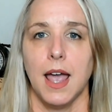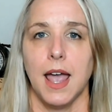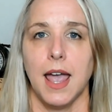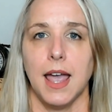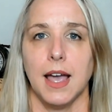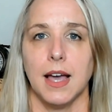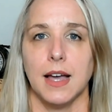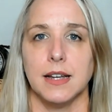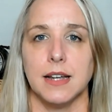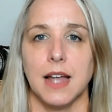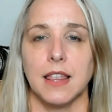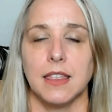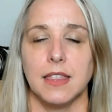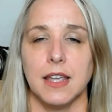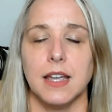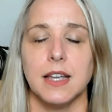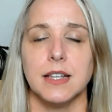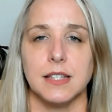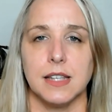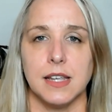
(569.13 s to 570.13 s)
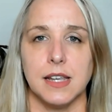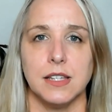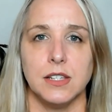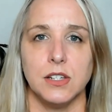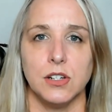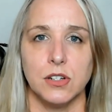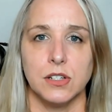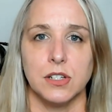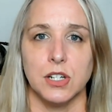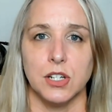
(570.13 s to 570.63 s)
And I think it's
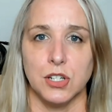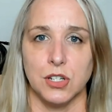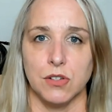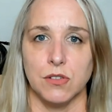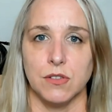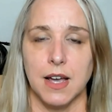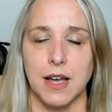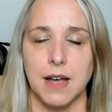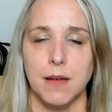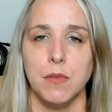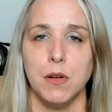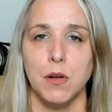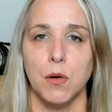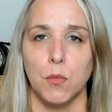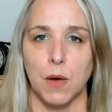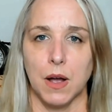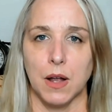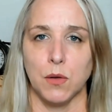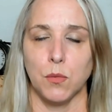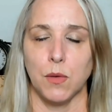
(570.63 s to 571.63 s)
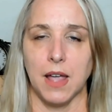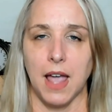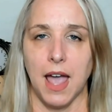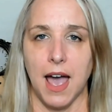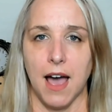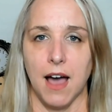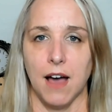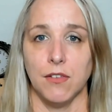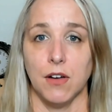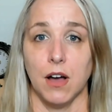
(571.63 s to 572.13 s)
easier to do them when we
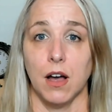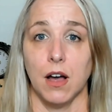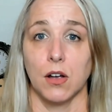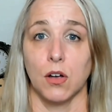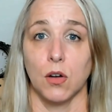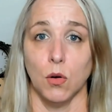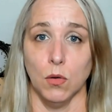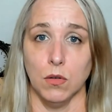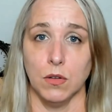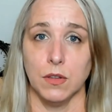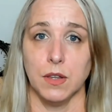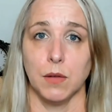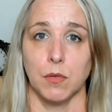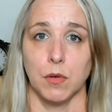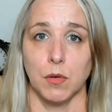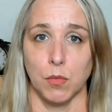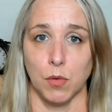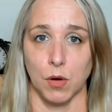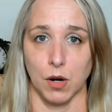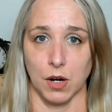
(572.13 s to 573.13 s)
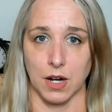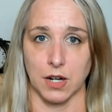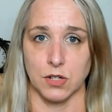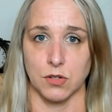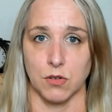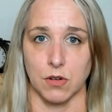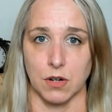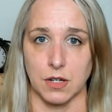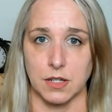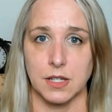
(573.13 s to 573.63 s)
have a goal that we're working
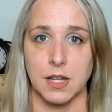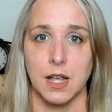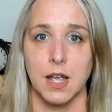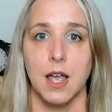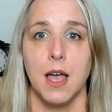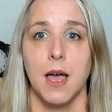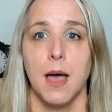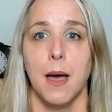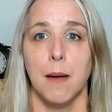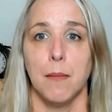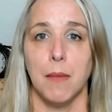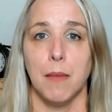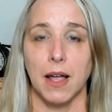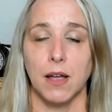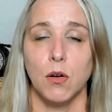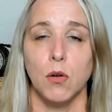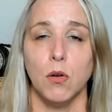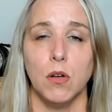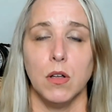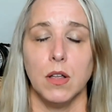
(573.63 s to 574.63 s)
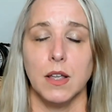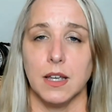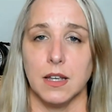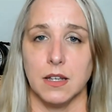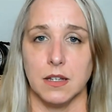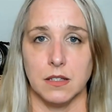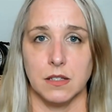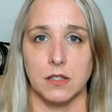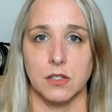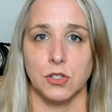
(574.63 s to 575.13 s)
toward. My goal
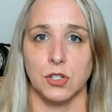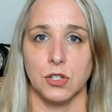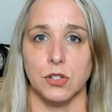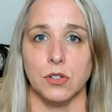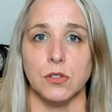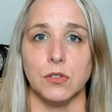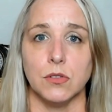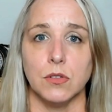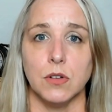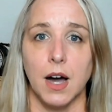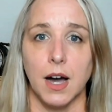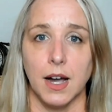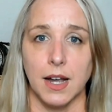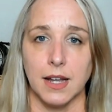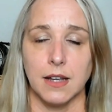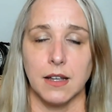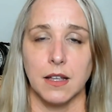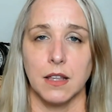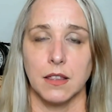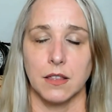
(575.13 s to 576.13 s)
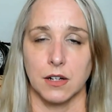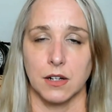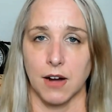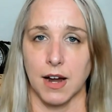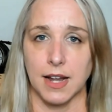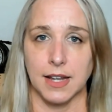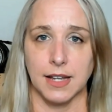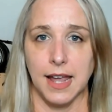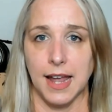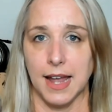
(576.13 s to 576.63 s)
is to hike the
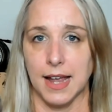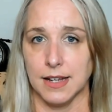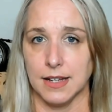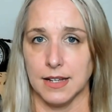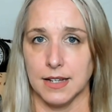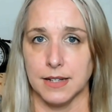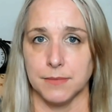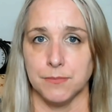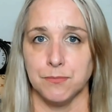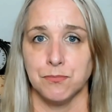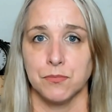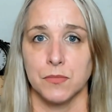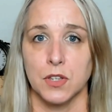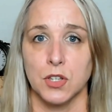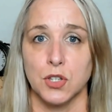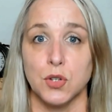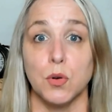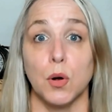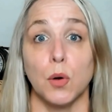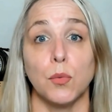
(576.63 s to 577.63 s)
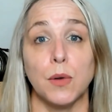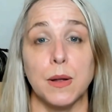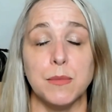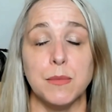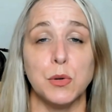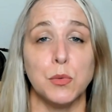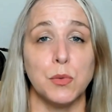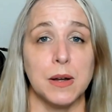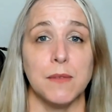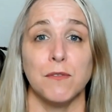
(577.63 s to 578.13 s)
Grand Canyon, do a
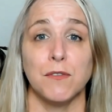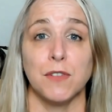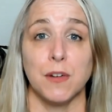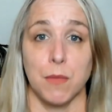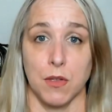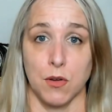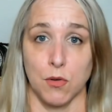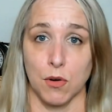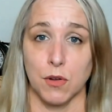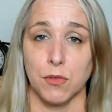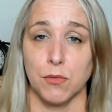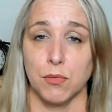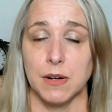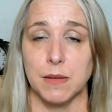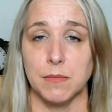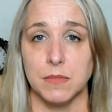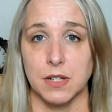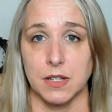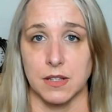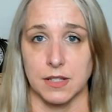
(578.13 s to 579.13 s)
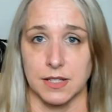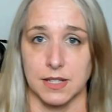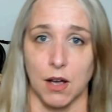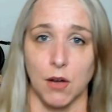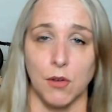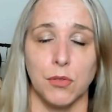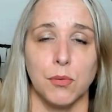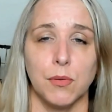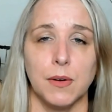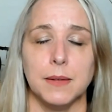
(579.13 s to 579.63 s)
rim to rim from the North Rim to the
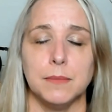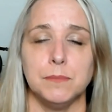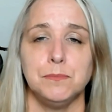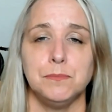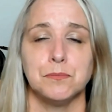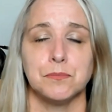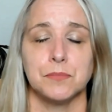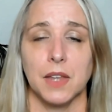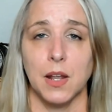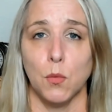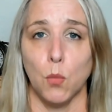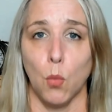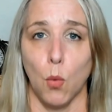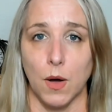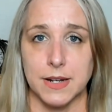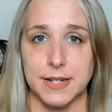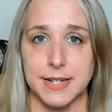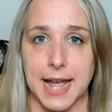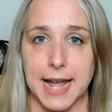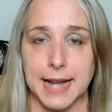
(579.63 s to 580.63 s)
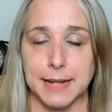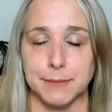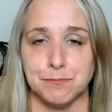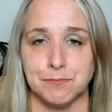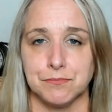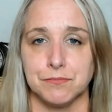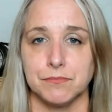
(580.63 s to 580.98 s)
South Rim in one day.